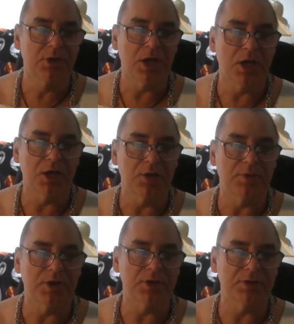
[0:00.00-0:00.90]

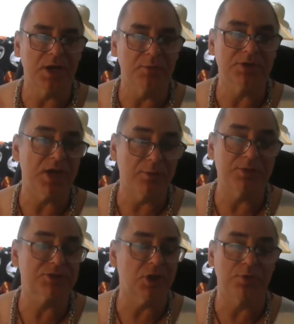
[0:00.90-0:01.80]
But I would
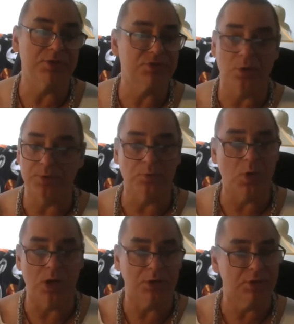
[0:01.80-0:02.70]
start with soap and
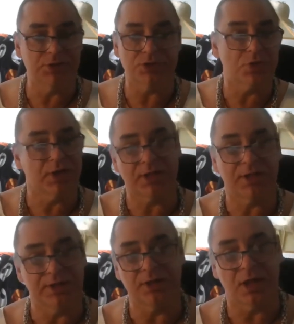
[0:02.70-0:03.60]
water and just try to
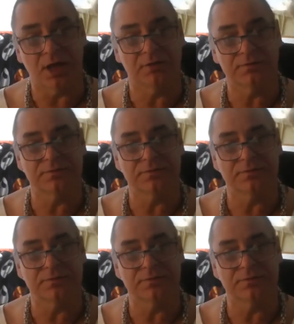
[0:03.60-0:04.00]
clean it off.